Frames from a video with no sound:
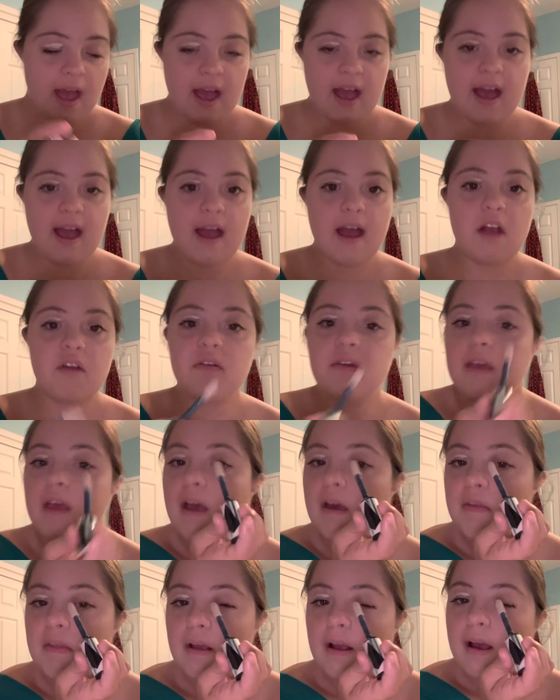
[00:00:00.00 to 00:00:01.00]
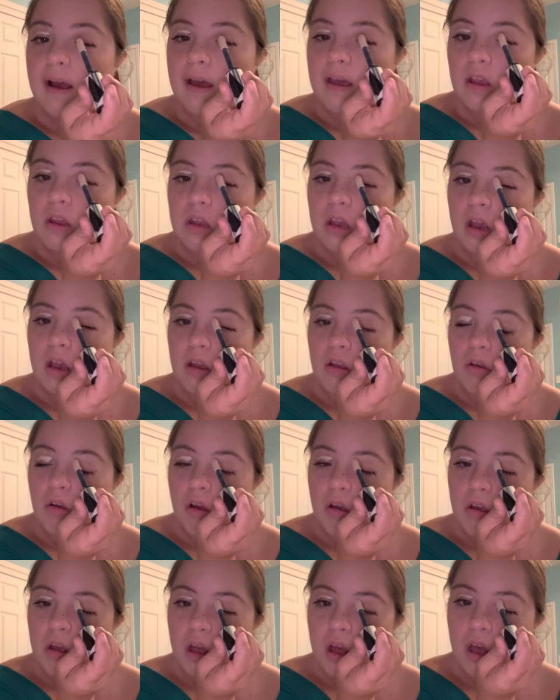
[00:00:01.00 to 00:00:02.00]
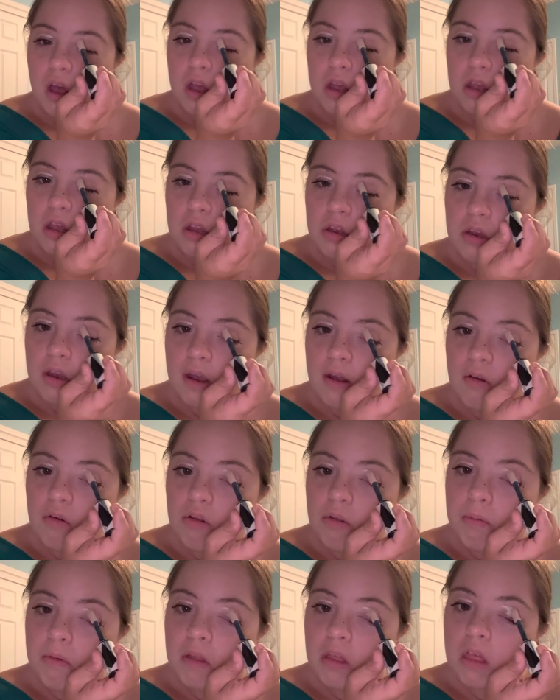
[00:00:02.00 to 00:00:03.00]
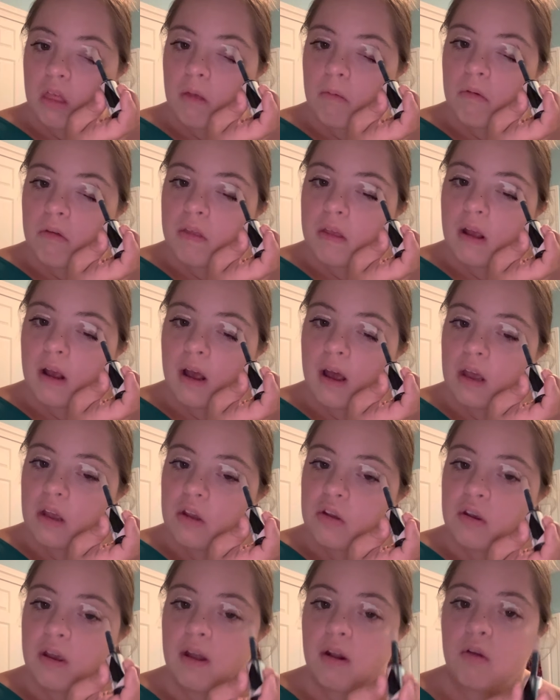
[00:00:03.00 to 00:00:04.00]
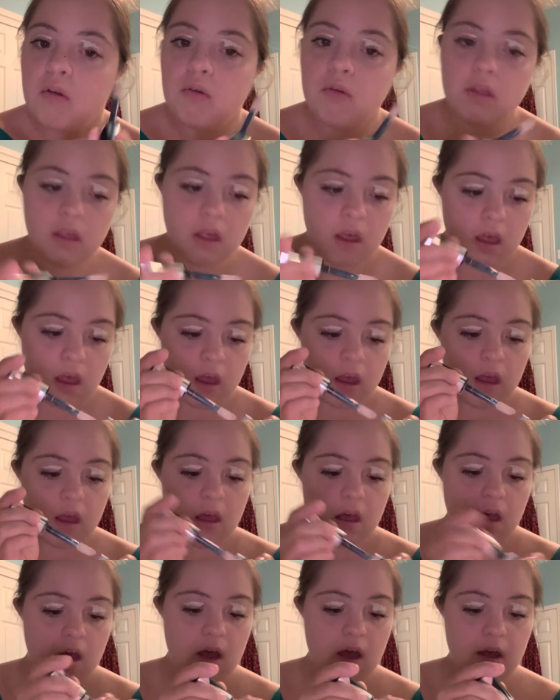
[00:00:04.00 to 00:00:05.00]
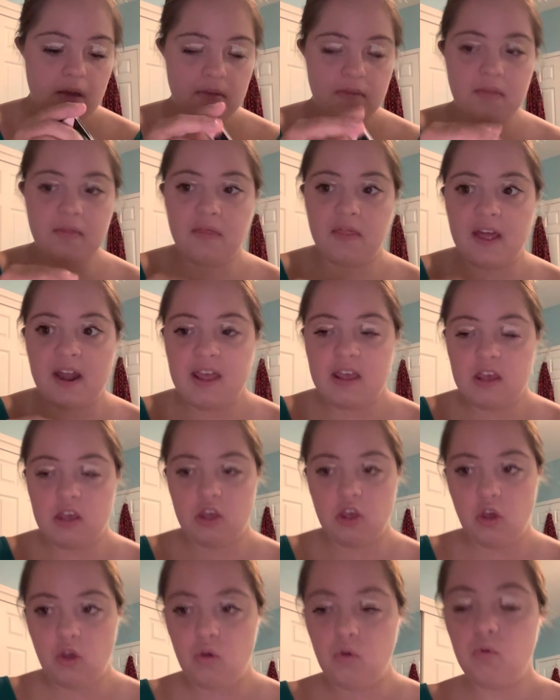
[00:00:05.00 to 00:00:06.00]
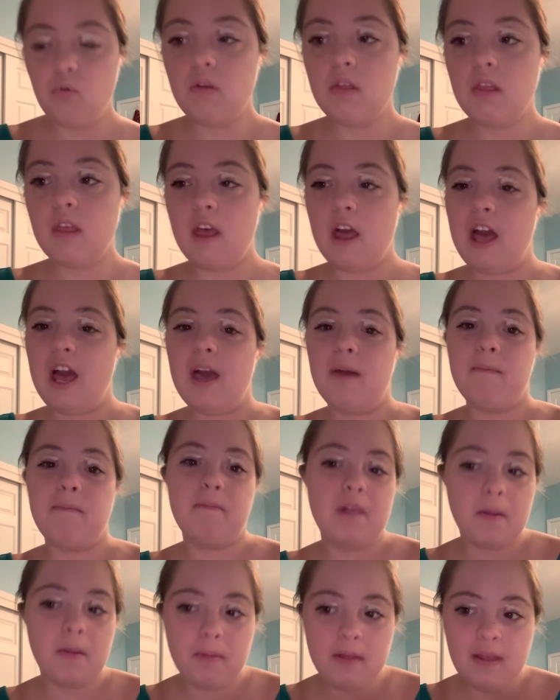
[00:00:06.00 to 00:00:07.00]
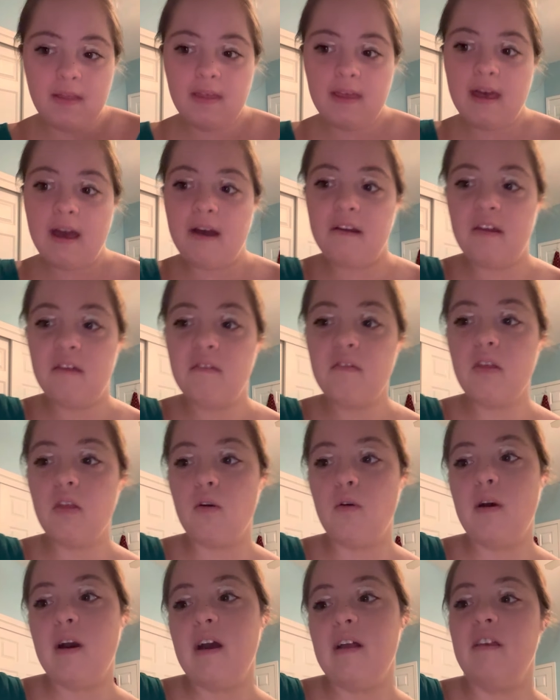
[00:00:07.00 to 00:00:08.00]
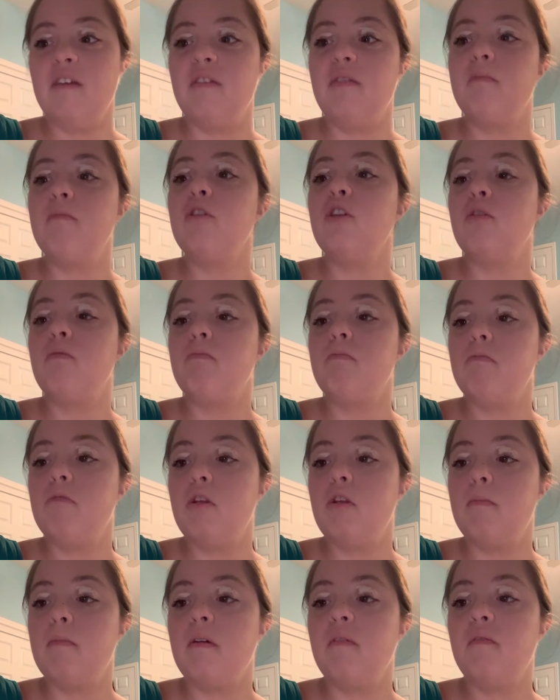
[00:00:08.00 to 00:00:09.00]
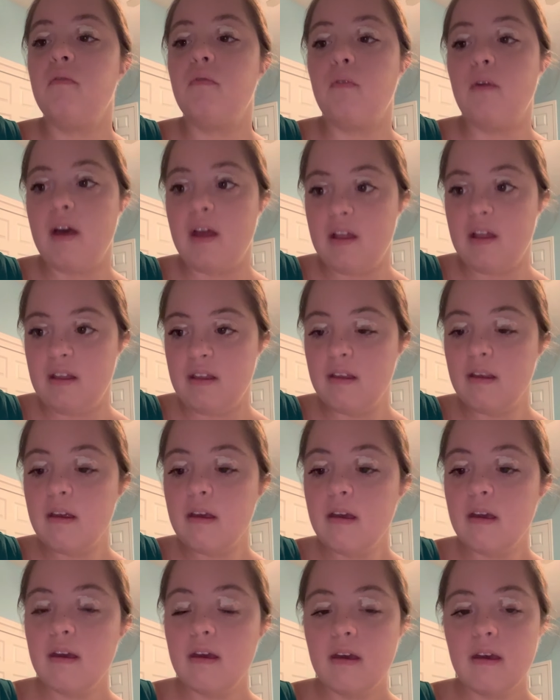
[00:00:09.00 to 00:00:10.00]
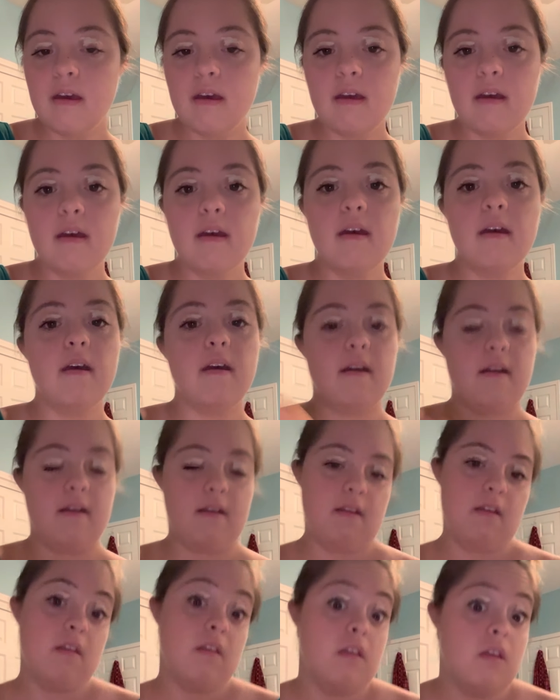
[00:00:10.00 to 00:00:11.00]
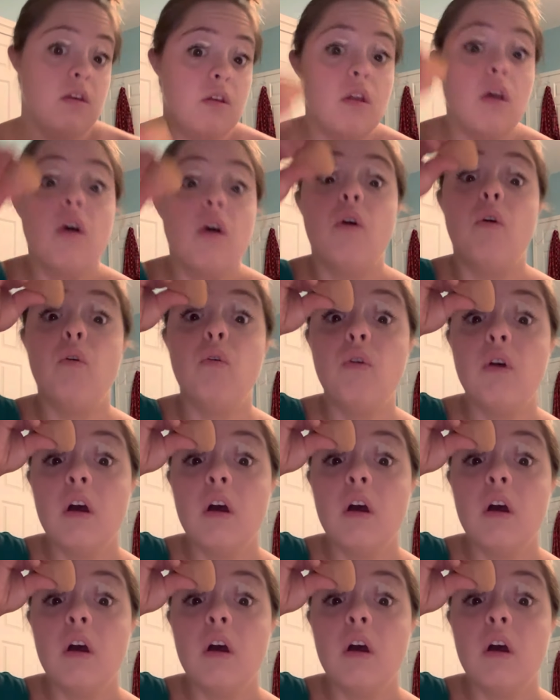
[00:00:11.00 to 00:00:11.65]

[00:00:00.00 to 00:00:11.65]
I actually had their eyeshadows, but some of their eyeshadows that I use, I'm completely out of, so I gave them to my friend, you know,